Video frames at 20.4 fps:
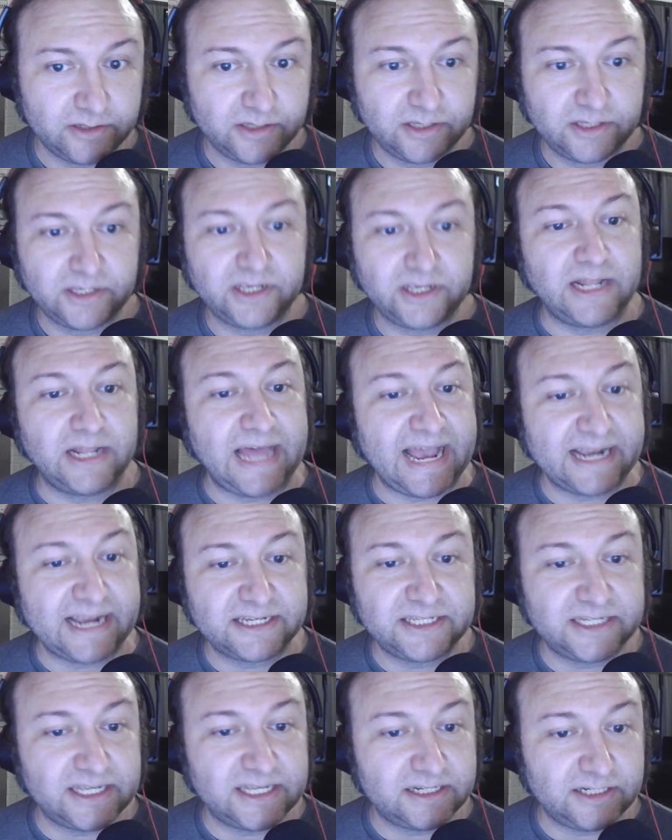He'll
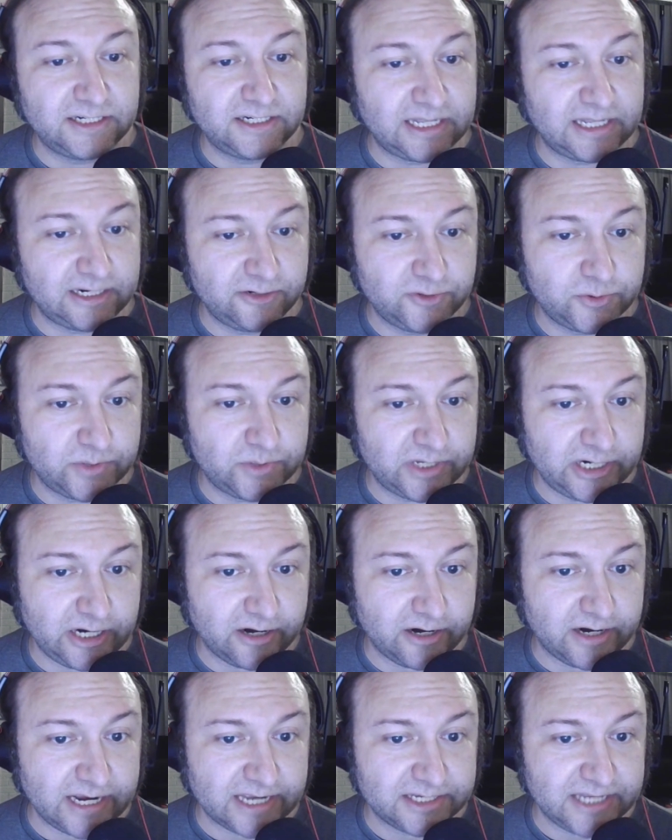accidentally let loose with a
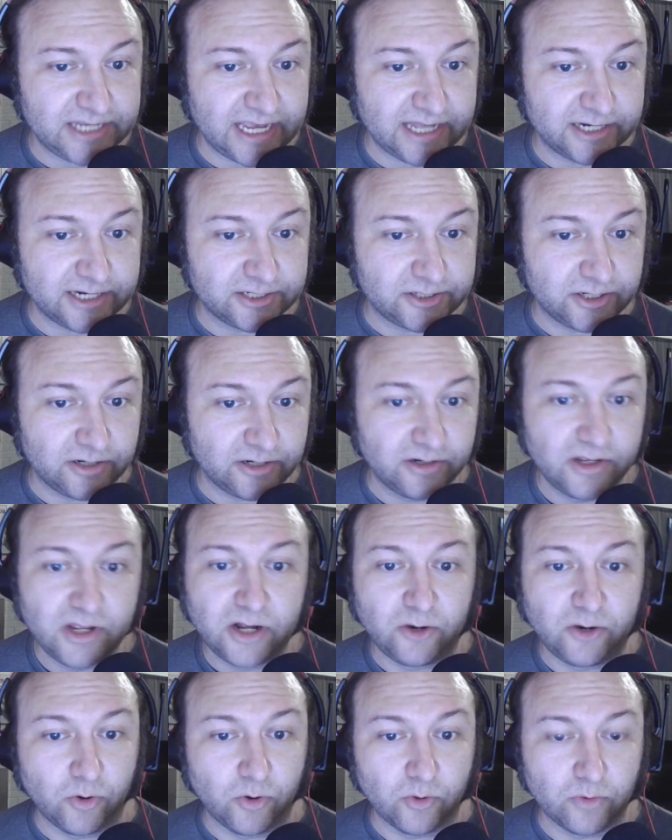tear gas canister
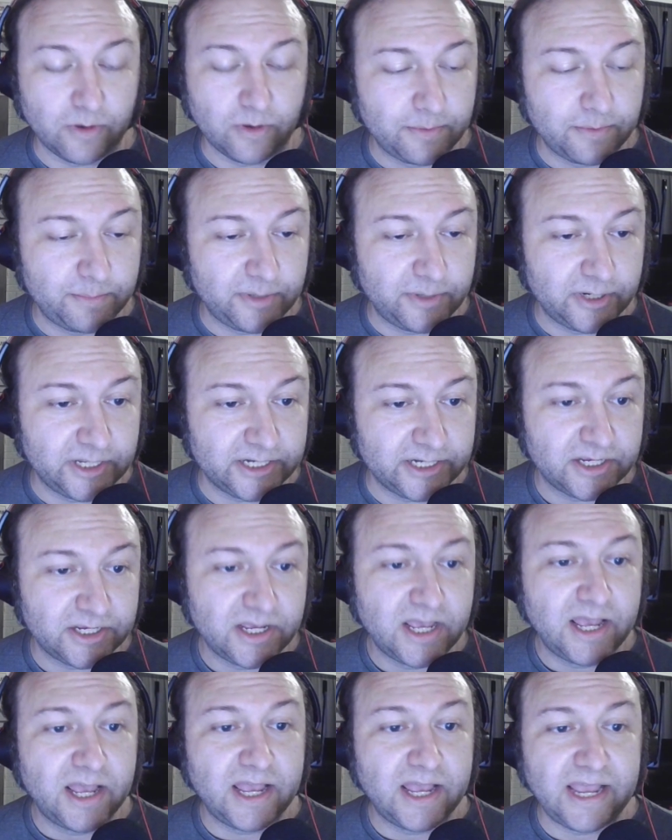or a rubber bullet
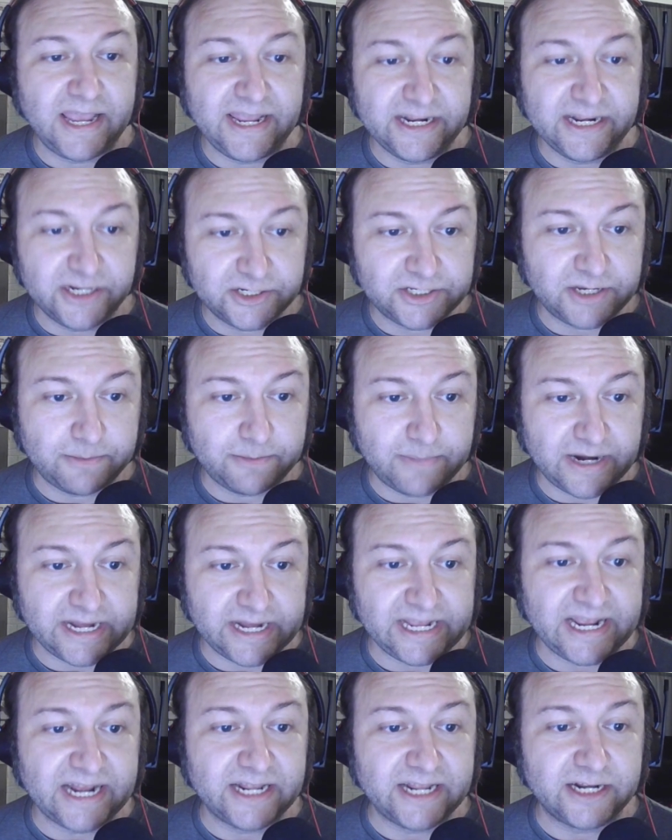into
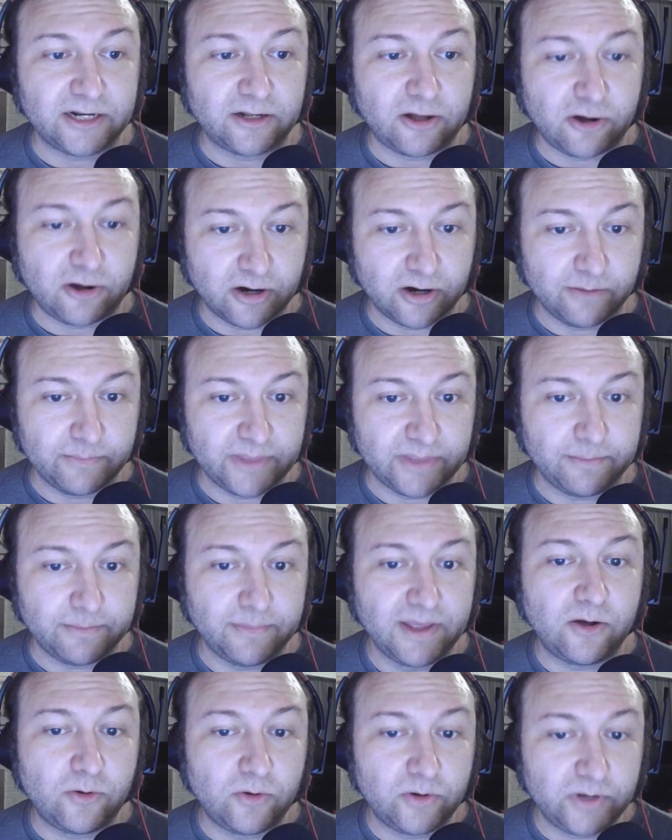somebody and it'll harm them
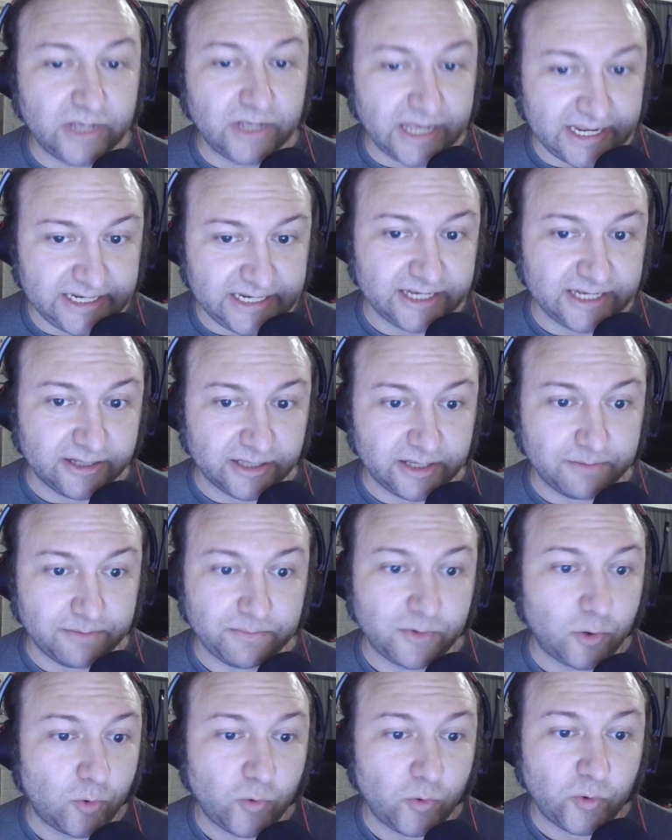and kill them,
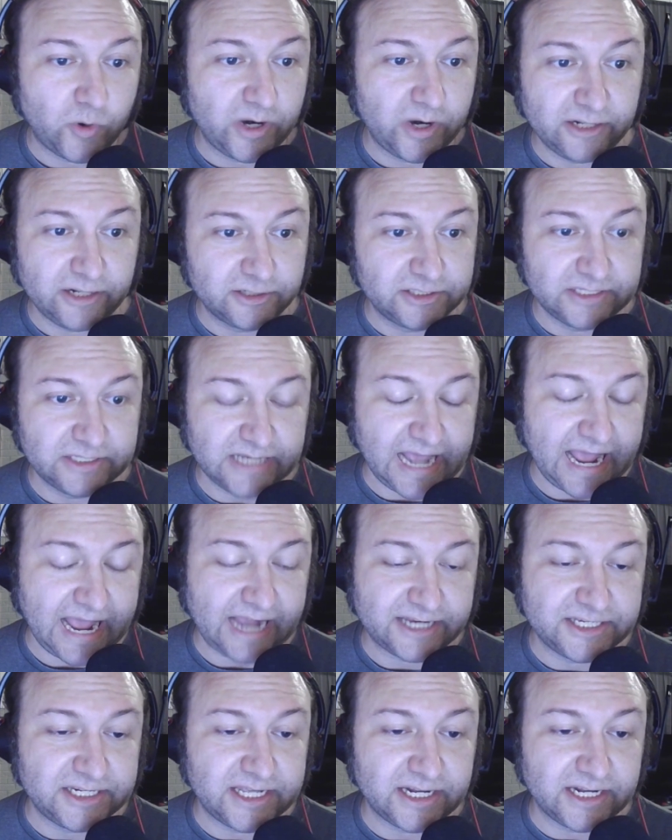or he'll
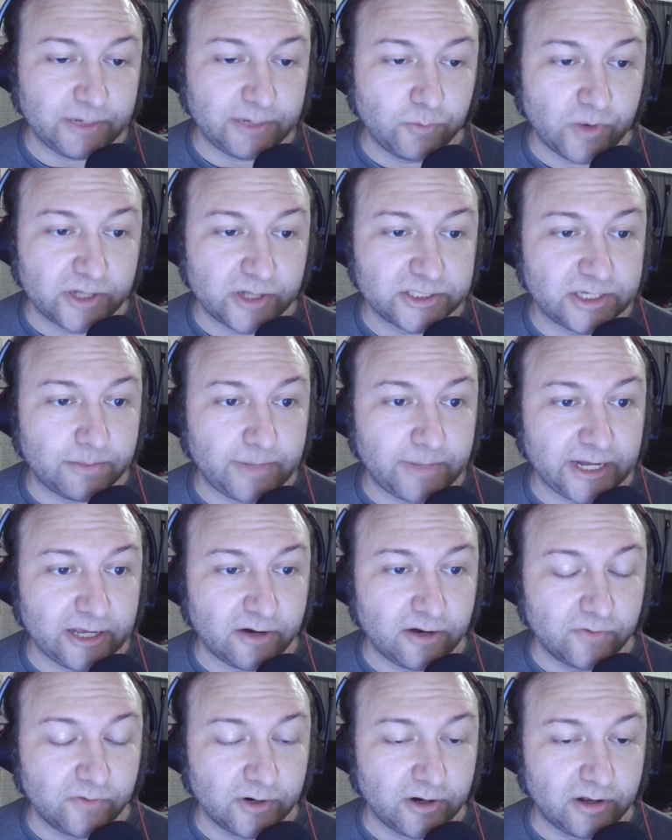accidentally run somebody
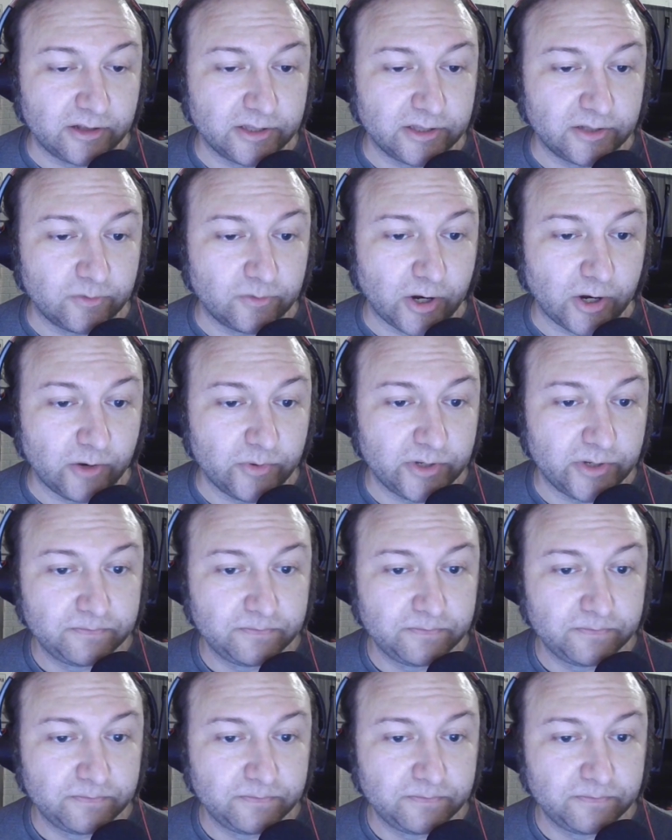over on the road,